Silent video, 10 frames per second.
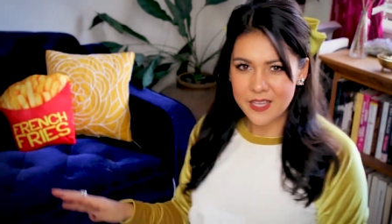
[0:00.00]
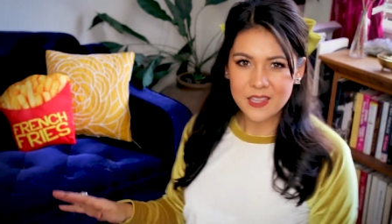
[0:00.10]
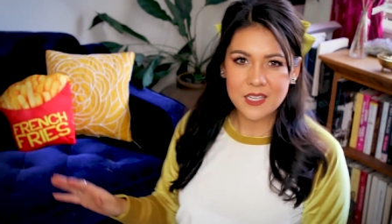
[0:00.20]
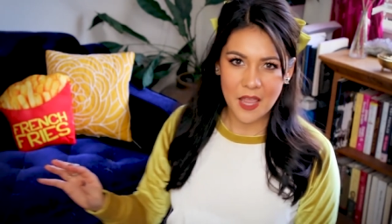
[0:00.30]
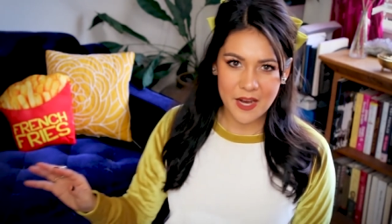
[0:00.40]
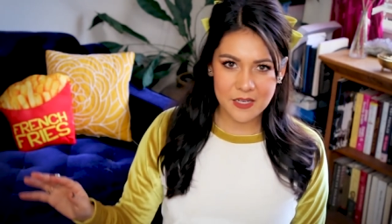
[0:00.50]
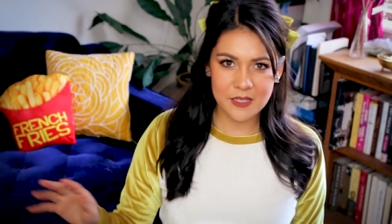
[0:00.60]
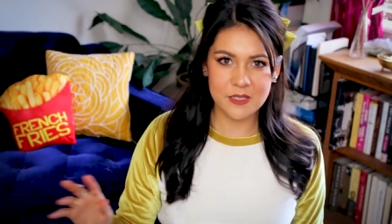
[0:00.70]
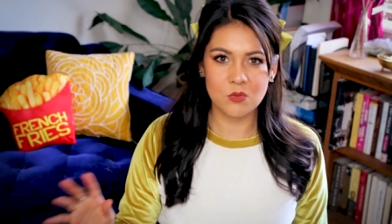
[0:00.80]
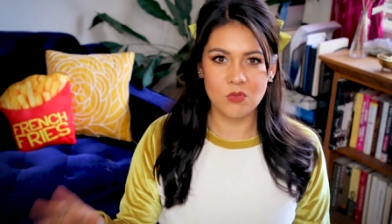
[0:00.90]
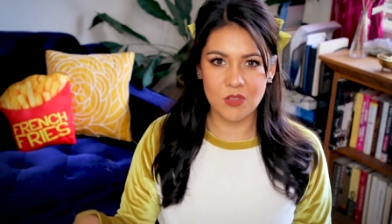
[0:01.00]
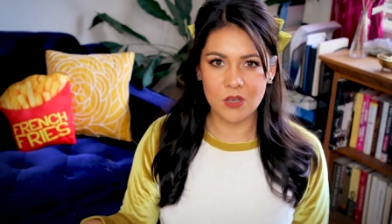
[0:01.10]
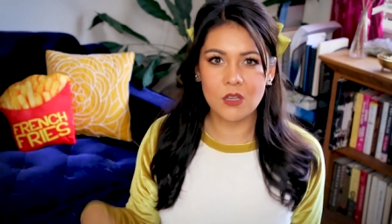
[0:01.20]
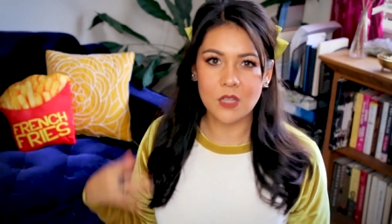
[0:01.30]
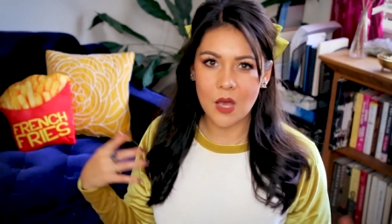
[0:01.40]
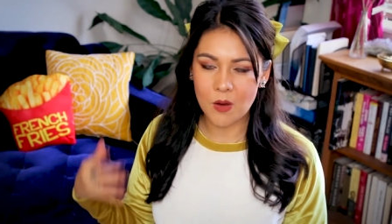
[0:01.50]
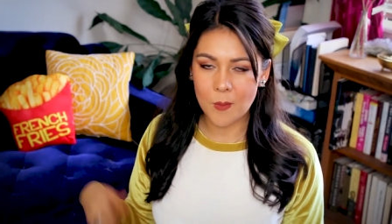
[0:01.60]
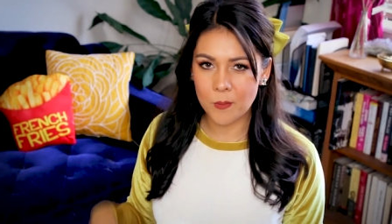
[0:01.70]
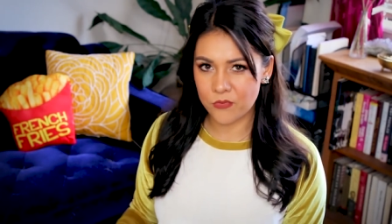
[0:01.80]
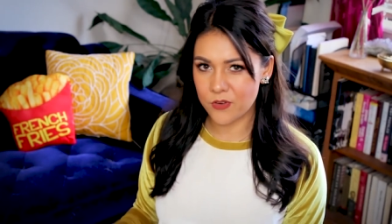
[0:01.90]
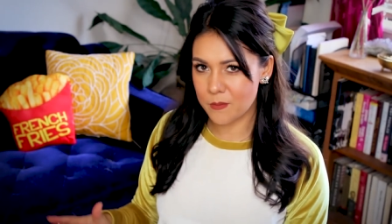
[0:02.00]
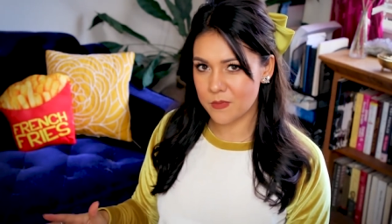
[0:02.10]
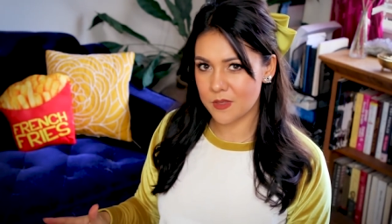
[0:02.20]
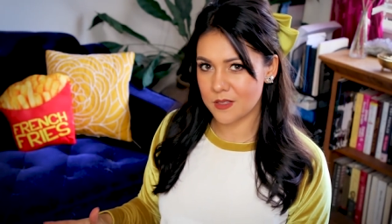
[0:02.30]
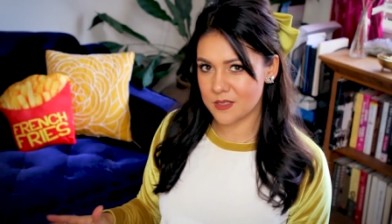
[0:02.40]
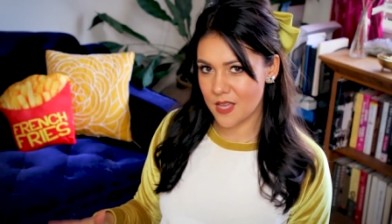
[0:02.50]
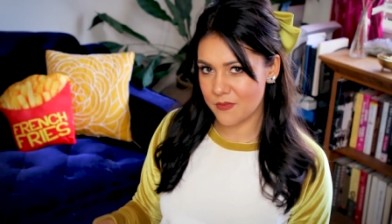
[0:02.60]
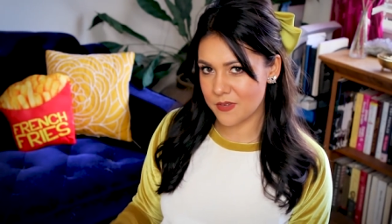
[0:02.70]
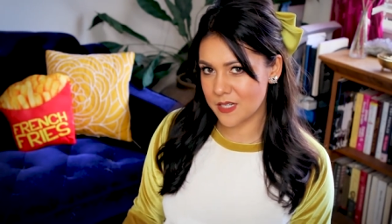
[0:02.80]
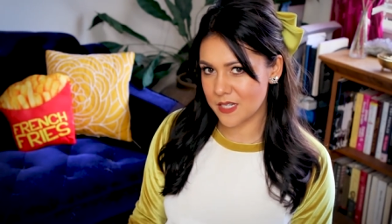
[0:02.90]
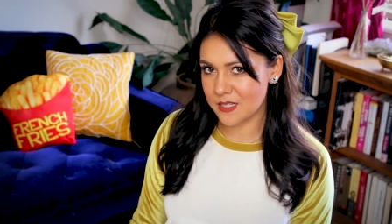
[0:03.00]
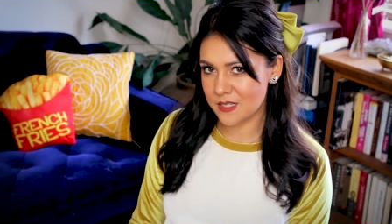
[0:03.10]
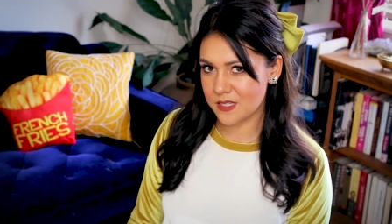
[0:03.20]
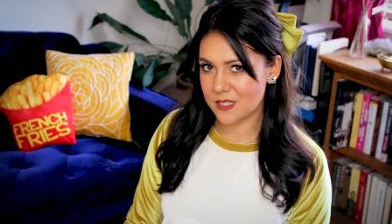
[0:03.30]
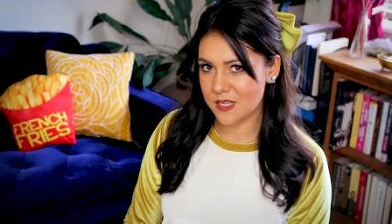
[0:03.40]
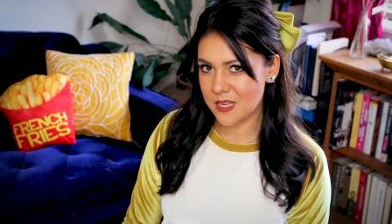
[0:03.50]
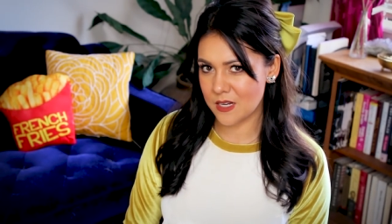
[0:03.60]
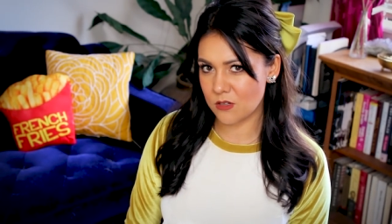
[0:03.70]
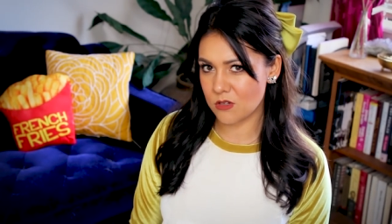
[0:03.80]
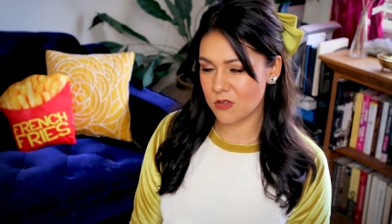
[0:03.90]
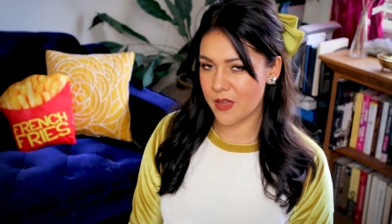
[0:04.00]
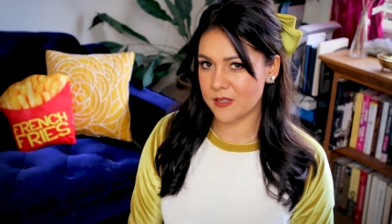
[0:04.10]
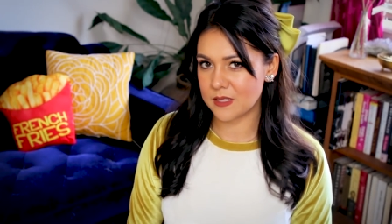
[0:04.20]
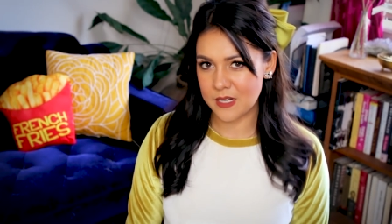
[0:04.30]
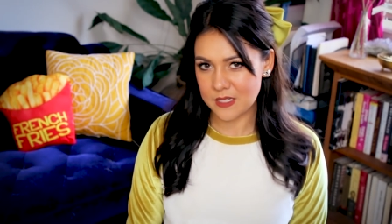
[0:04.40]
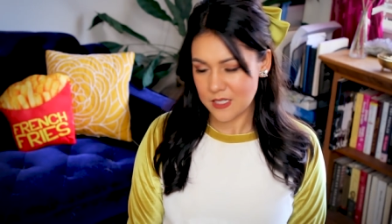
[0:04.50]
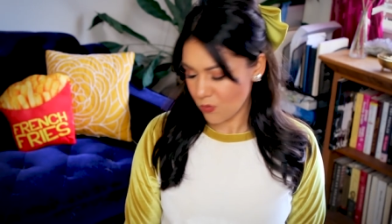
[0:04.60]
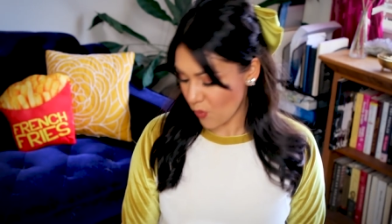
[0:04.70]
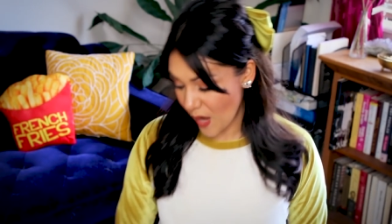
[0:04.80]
Like the nineties with a glow up from the seventies in a two thousand eighteen